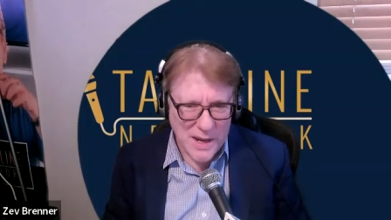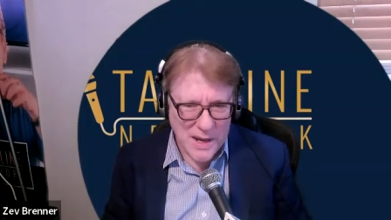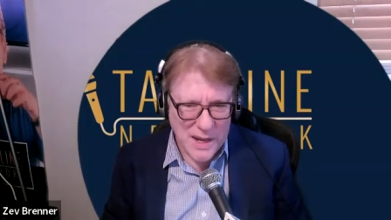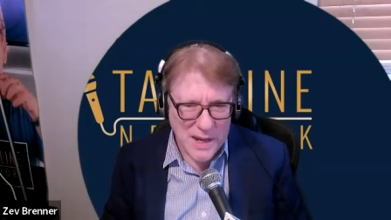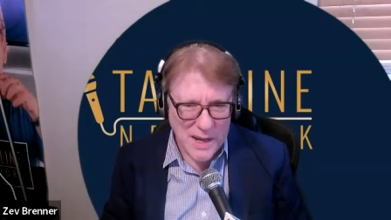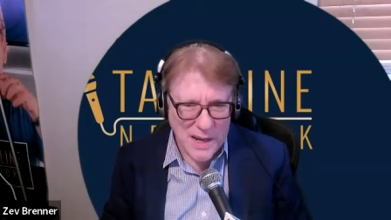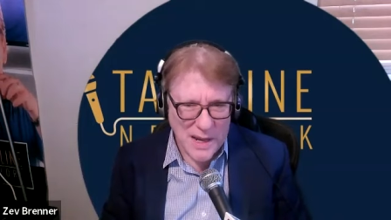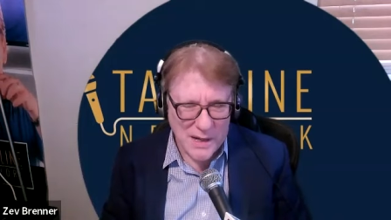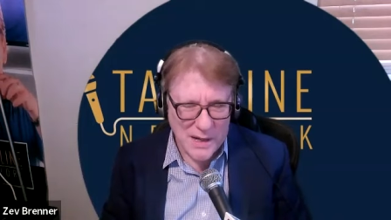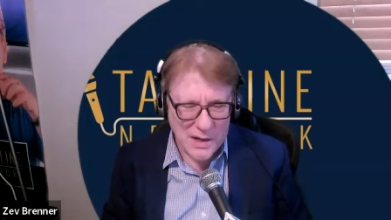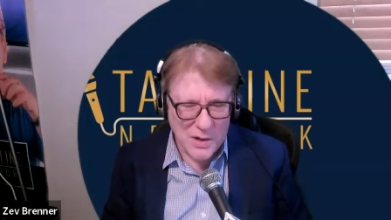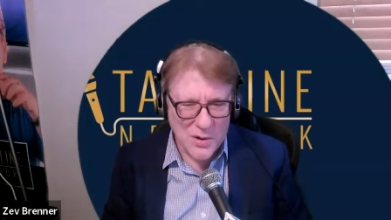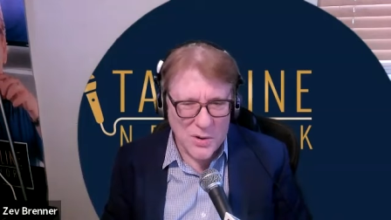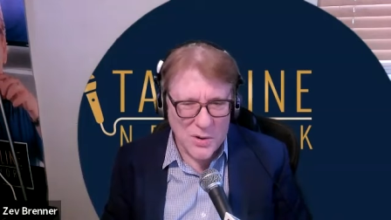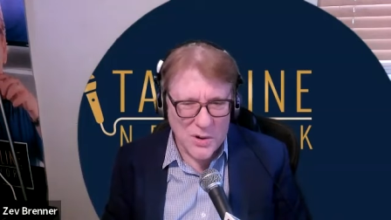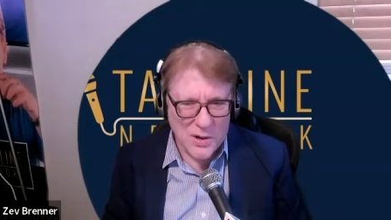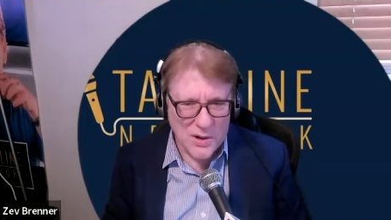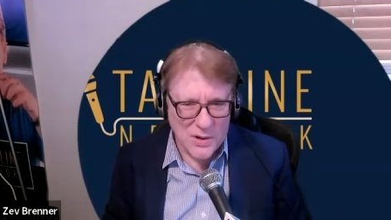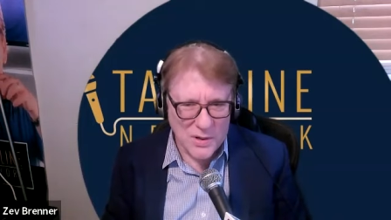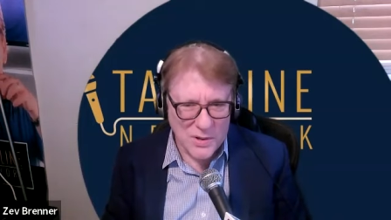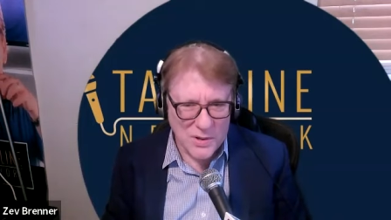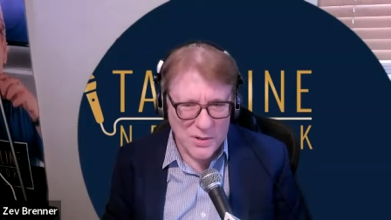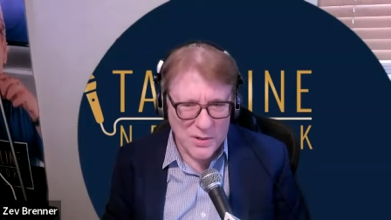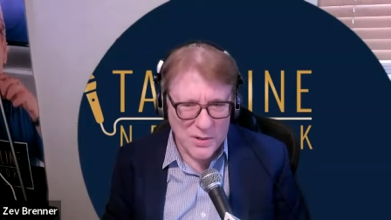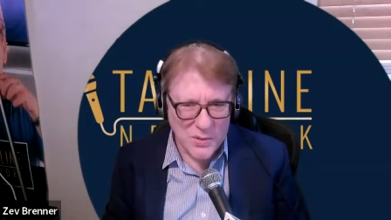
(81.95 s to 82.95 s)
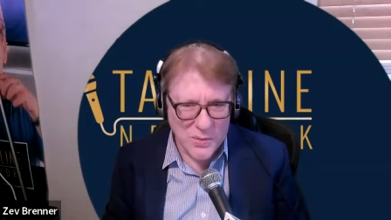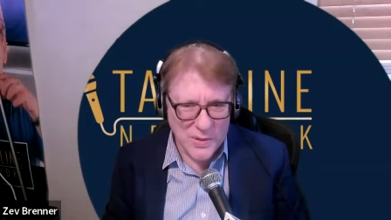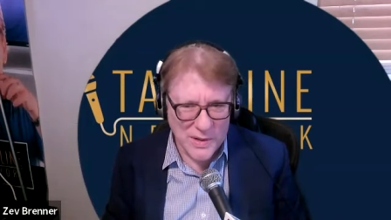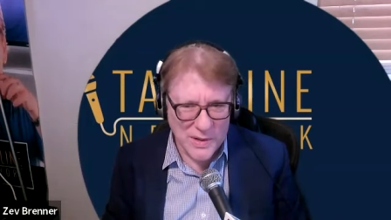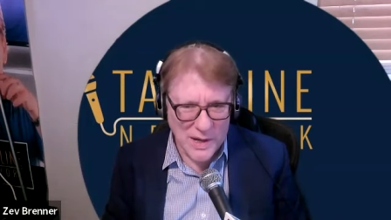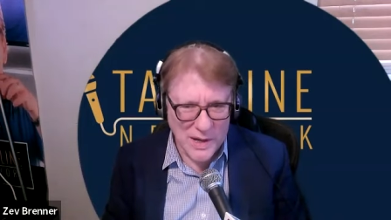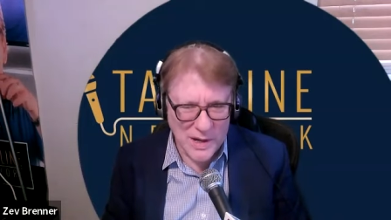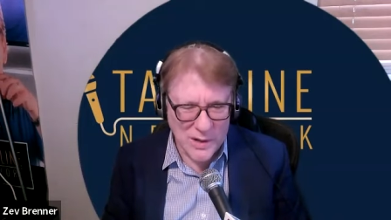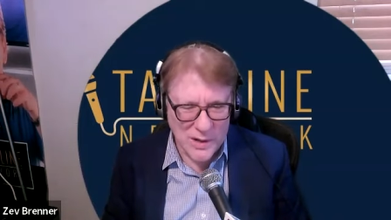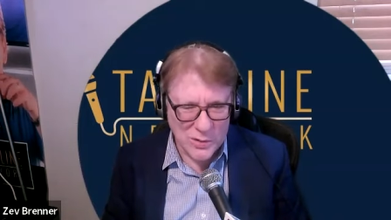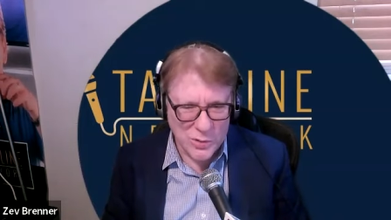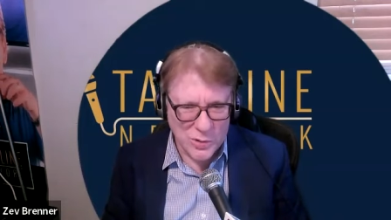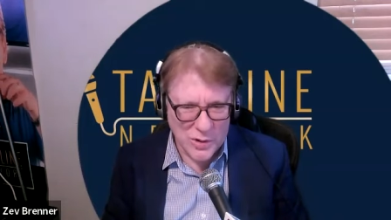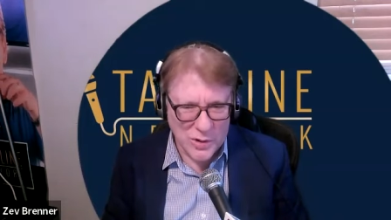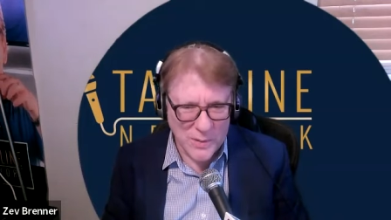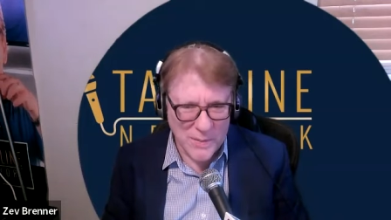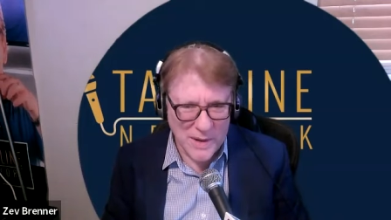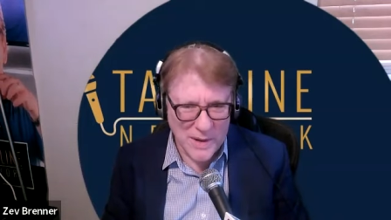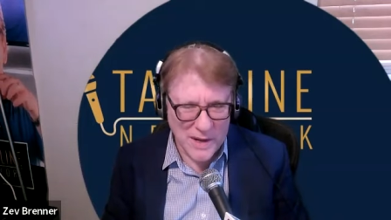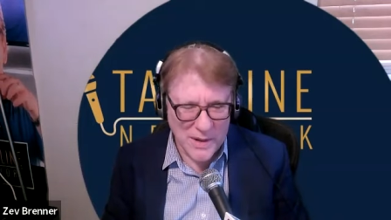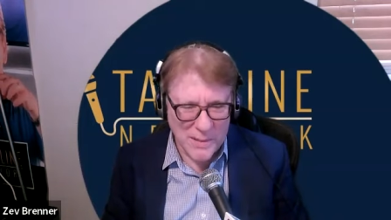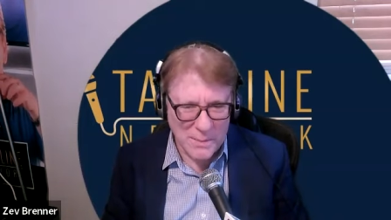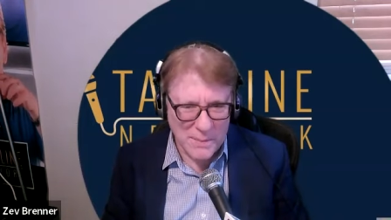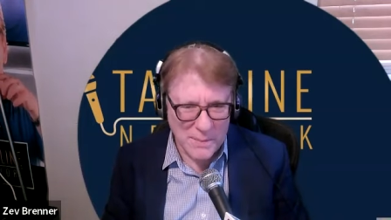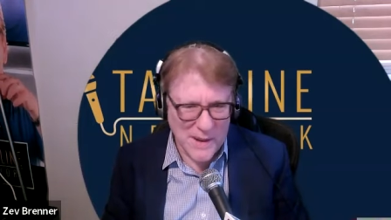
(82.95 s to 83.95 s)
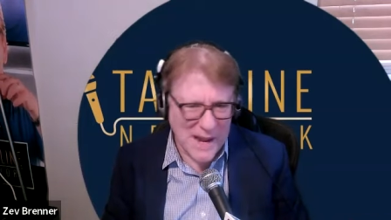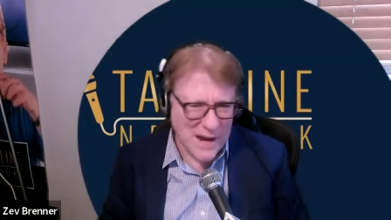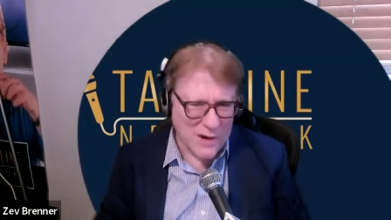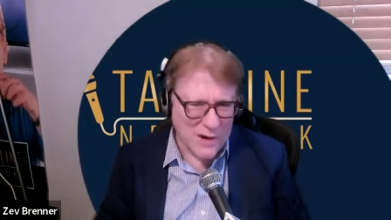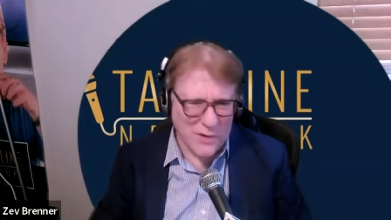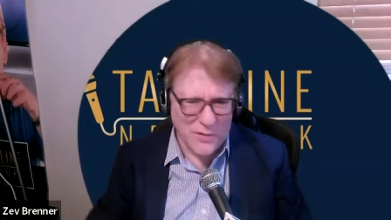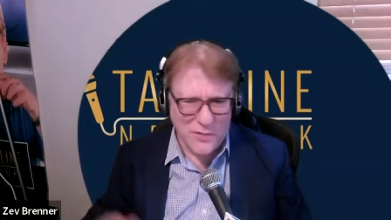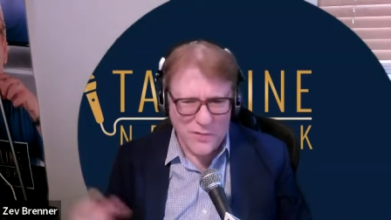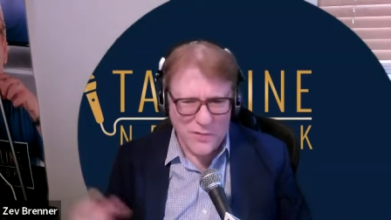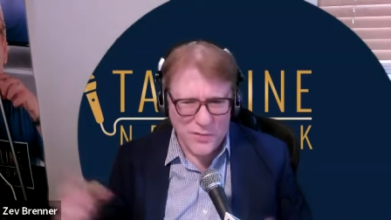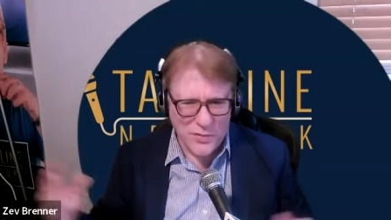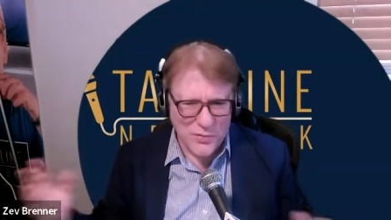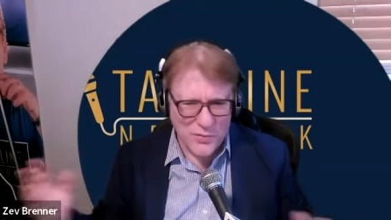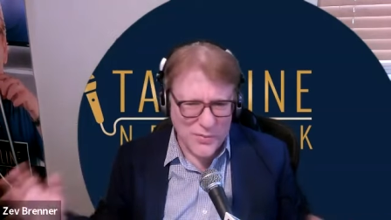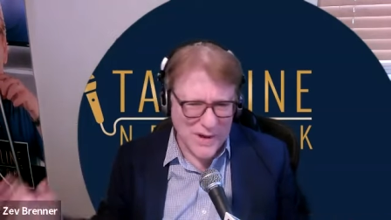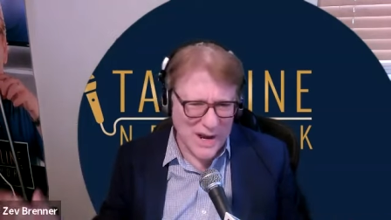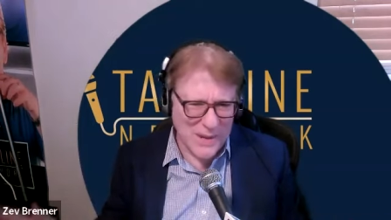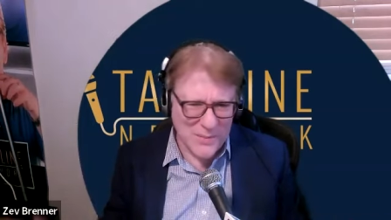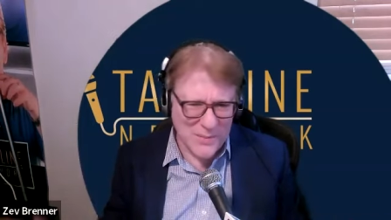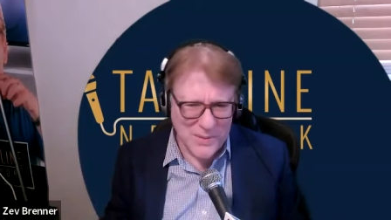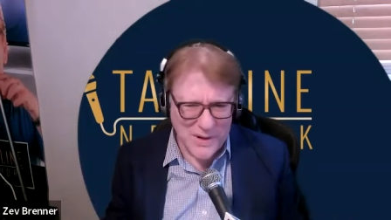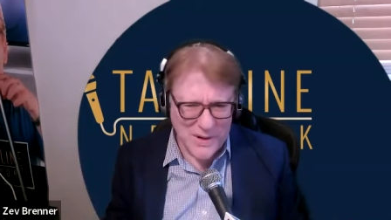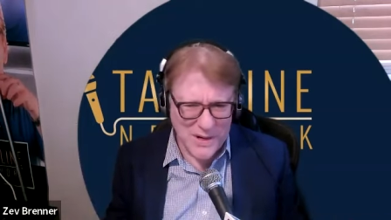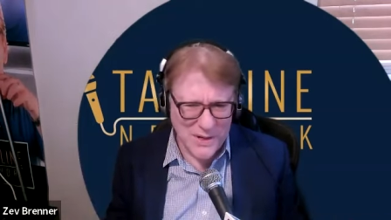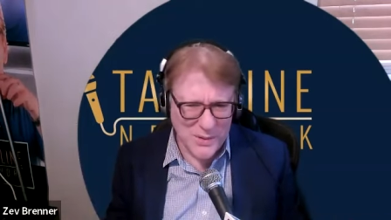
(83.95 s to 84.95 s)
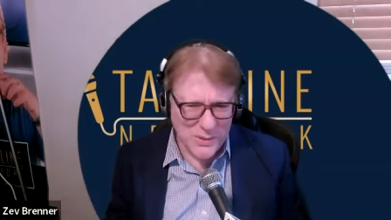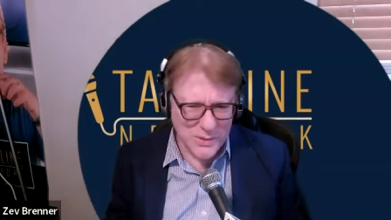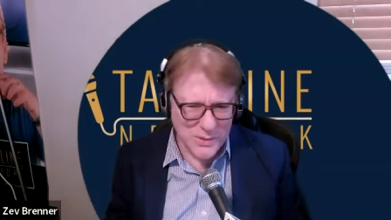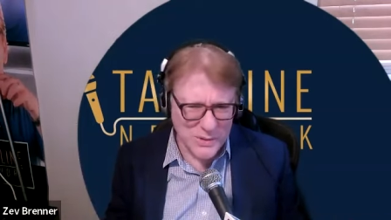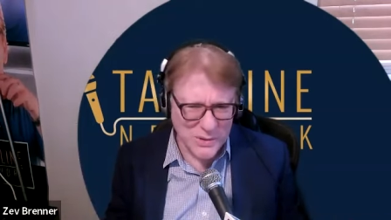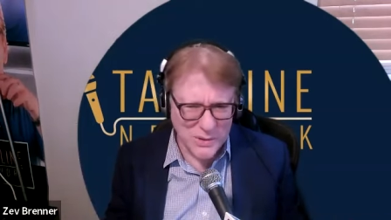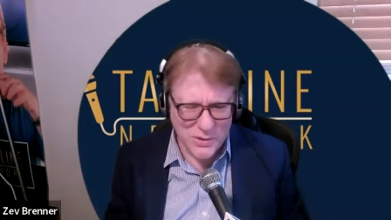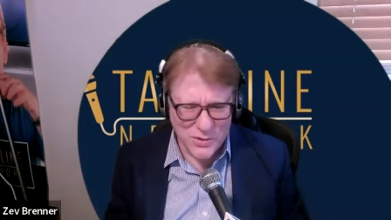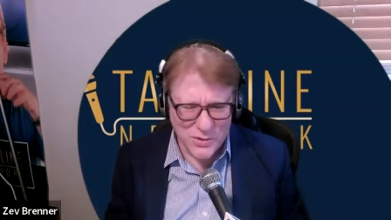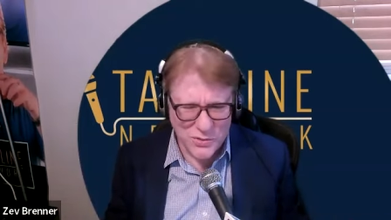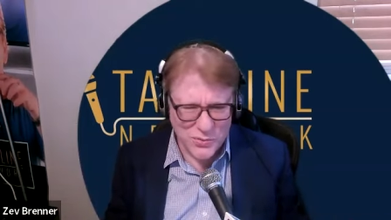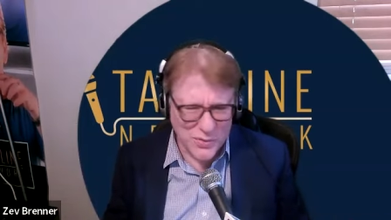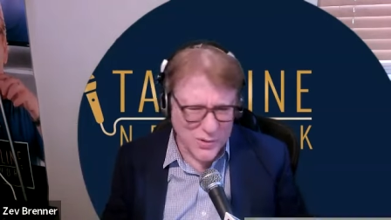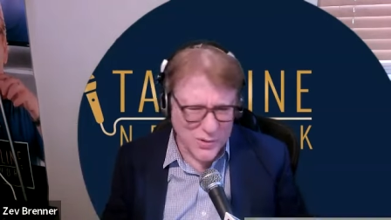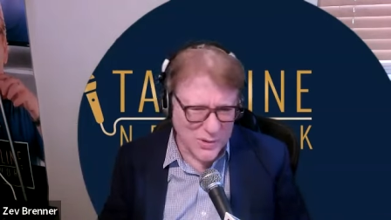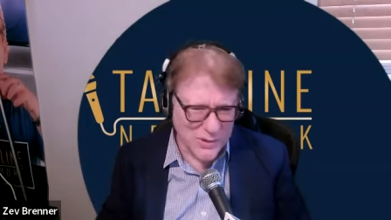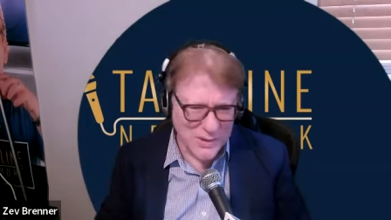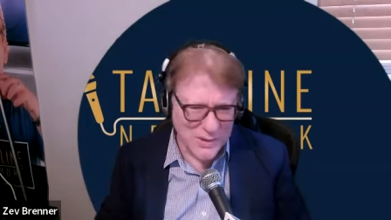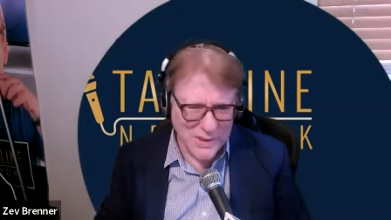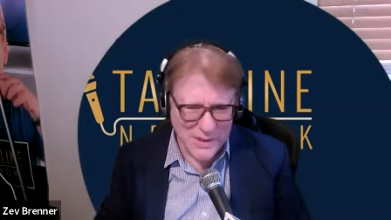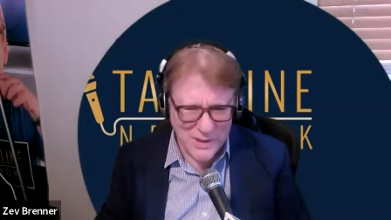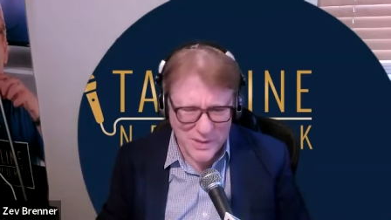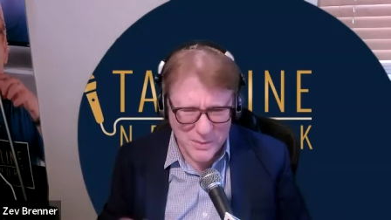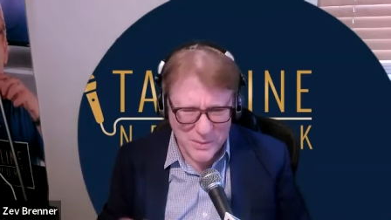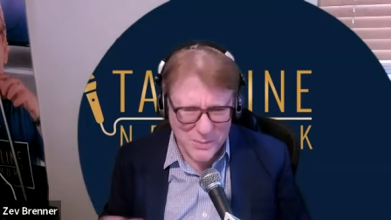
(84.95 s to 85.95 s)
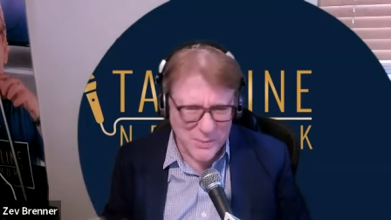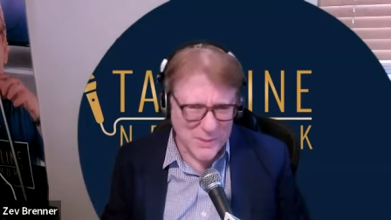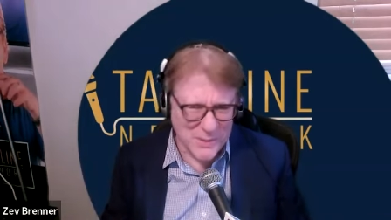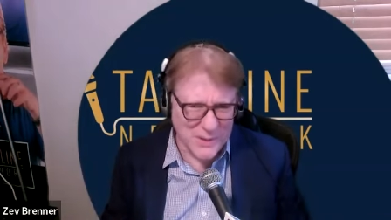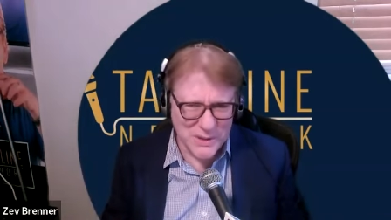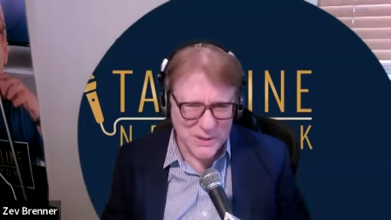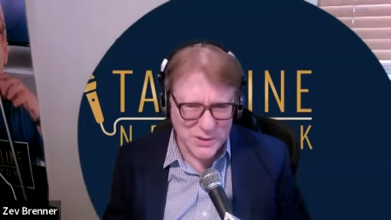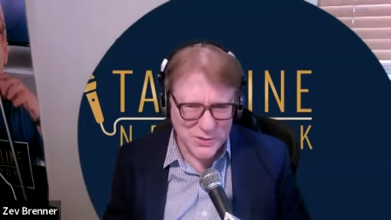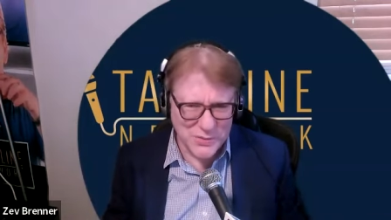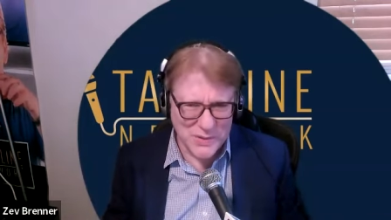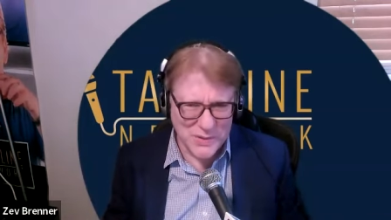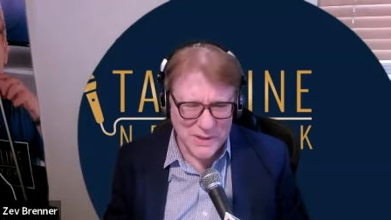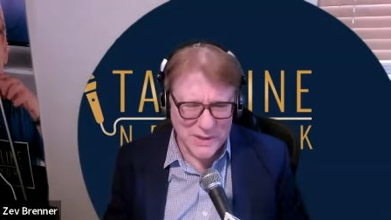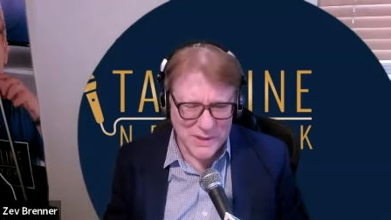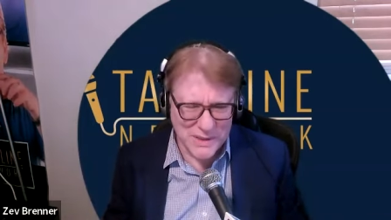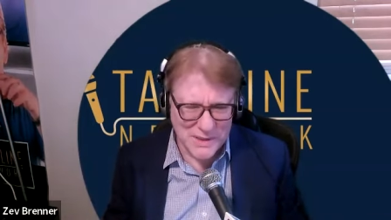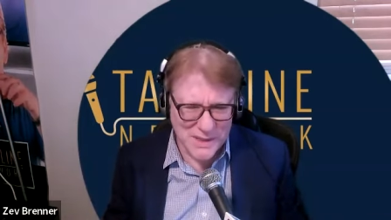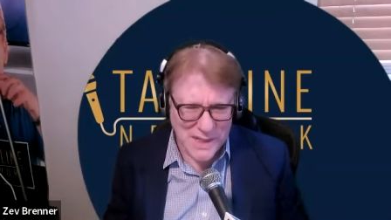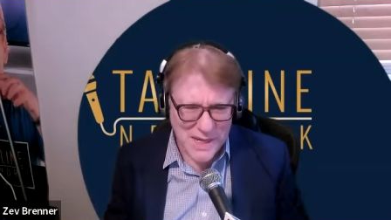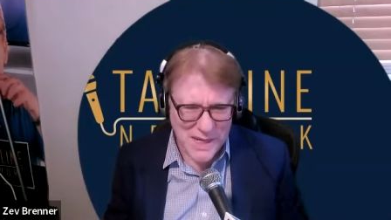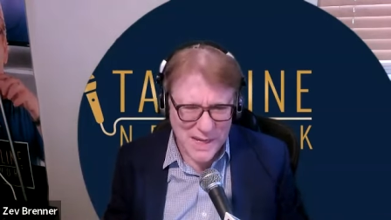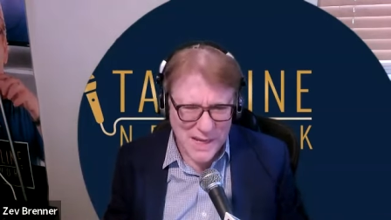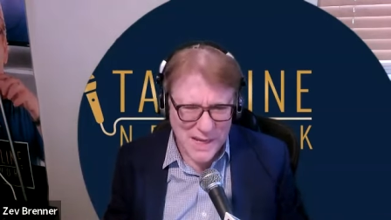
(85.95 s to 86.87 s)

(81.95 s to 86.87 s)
had an article where they had about a powerful rabbi who's controlling the purse strings.